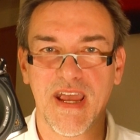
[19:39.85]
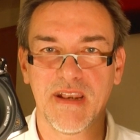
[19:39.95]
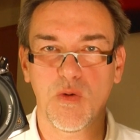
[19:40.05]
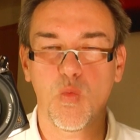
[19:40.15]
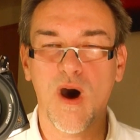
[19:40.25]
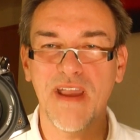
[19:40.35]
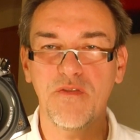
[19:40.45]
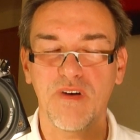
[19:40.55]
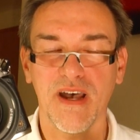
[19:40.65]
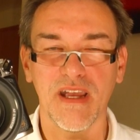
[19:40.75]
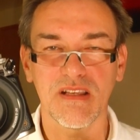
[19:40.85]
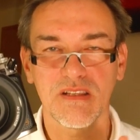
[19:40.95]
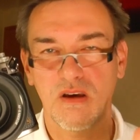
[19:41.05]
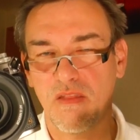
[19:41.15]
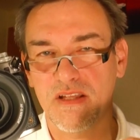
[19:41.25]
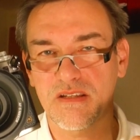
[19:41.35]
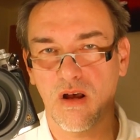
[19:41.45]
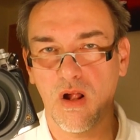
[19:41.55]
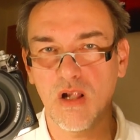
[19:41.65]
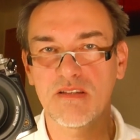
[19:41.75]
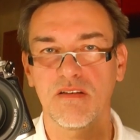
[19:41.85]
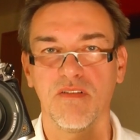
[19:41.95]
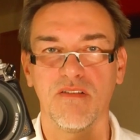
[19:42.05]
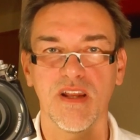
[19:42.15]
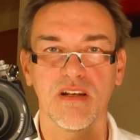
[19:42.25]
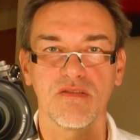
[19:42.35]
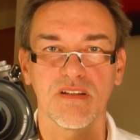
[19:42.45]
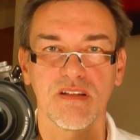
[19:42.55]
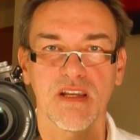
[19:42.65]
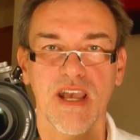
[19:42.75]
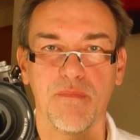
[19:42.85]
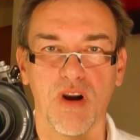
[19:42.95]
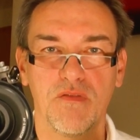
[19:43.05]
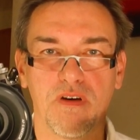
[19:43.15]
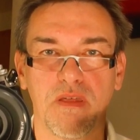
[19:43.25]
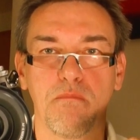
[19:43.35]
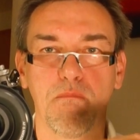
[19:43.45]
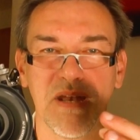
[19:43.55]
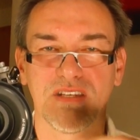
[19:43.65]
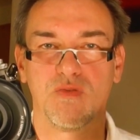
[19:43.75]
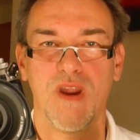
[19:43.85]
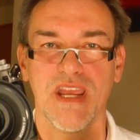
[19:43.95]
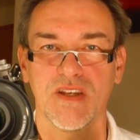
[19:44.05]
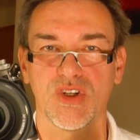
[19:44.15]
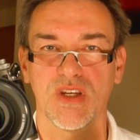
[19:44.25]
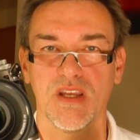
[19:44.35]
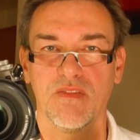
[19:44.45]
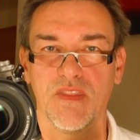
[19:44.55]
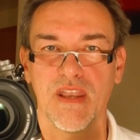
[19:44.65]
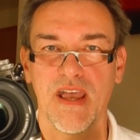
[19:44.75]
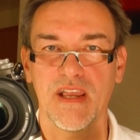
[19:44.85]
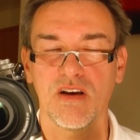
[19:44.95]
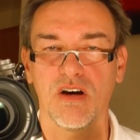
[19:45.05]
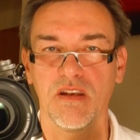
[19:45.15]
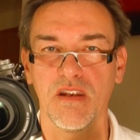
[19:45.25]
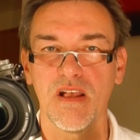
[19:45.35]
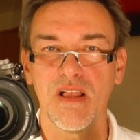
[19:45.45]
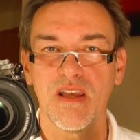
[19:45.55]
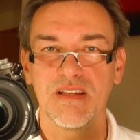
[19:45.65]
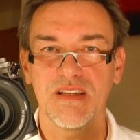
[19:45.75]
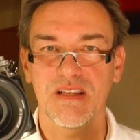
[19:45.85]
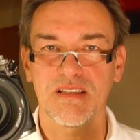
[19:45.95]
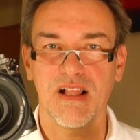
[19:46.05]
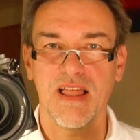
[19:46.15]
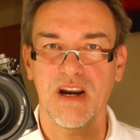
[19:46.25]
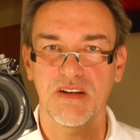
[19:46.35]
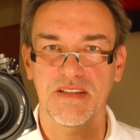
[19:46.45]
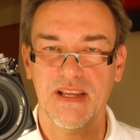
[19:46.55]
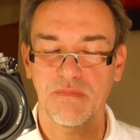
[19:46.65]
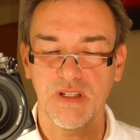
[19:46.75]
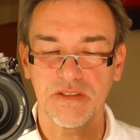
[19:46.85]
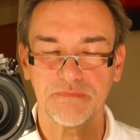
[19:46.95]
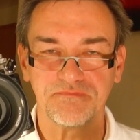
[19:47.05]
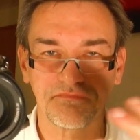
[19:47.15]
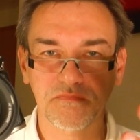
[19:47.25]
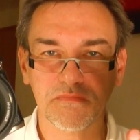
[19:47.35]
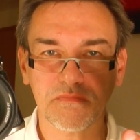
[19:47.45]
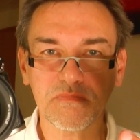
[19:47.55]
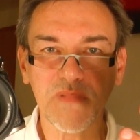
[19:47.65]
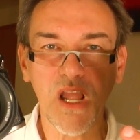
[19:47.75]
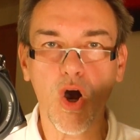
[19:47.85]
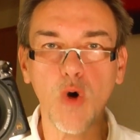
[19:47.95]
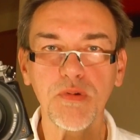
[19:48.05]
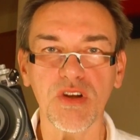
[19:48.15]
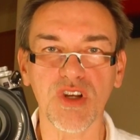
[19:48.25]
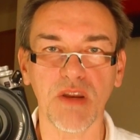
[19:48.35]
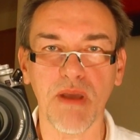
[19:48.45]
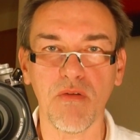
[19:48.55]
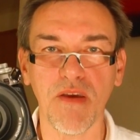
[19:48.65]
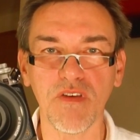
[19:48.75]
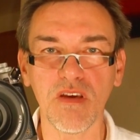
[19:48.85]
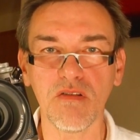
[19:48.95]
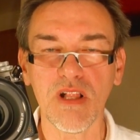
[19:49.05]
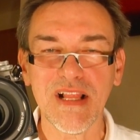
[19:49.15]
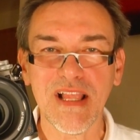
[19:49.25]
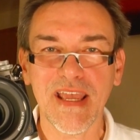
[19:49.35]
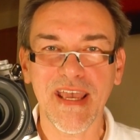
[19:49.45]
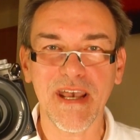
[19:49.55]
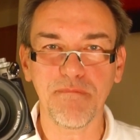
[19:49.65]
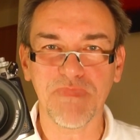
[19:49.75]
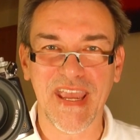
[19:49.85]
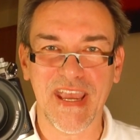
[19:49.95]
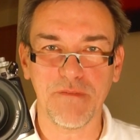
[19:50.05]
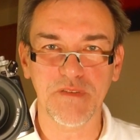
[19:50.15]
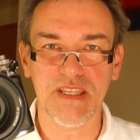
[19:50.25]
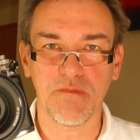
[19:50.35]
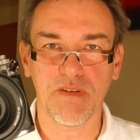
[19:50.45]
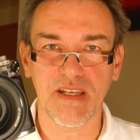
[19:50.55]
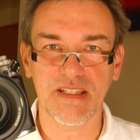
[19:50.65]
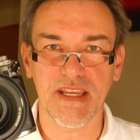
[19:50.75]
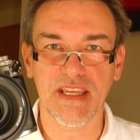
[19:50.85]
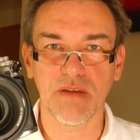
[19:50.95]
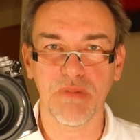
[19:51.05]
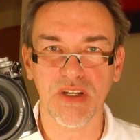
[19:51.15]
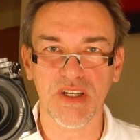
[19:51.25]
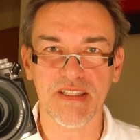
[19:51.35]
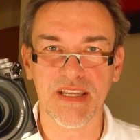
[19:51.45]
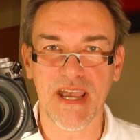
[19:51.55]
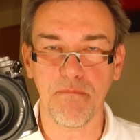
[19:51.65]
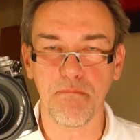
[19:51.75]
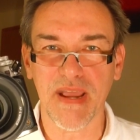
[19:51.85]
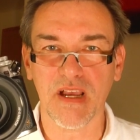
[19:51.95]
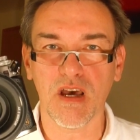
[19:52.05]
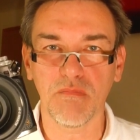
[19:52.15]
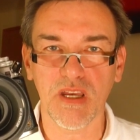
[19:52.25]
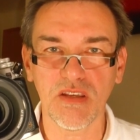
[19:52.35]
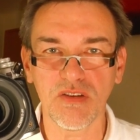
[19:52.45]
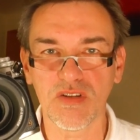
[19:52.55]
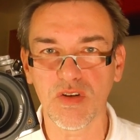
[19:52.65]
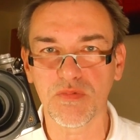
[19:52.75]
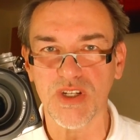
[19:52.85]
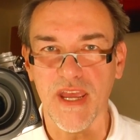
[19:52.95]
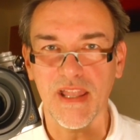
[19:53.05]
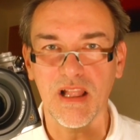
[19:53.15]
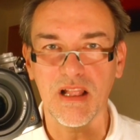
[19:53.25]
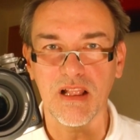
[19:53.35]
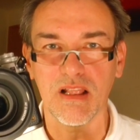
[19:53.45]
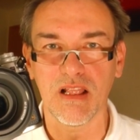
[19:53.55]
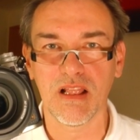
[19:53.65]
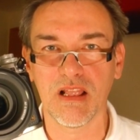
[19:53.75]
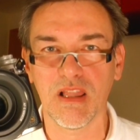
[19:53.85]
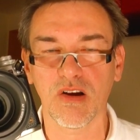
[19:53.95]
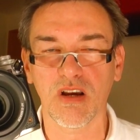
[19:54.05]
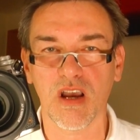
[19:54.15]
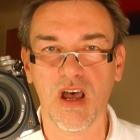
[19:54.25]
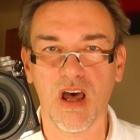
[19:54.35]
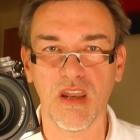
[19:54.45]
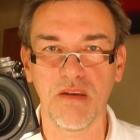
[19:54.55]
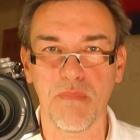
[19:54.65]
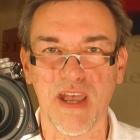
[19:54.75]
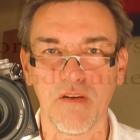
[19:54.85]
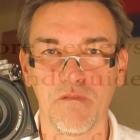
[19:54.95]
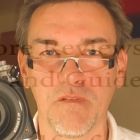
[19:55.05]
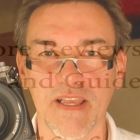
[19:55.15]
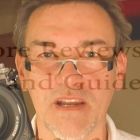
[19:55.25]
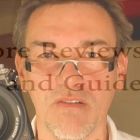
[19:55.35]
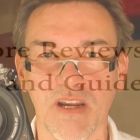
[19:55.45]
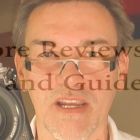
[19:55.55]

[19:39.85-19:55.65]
and Wi-Fi. So that's also a very interesting camera for the mid-range in the Nikon DSLR segment. Hope you enjoyed my review. Have some fun taking pictures. Come back on my YouTube channel. Look on my Flickr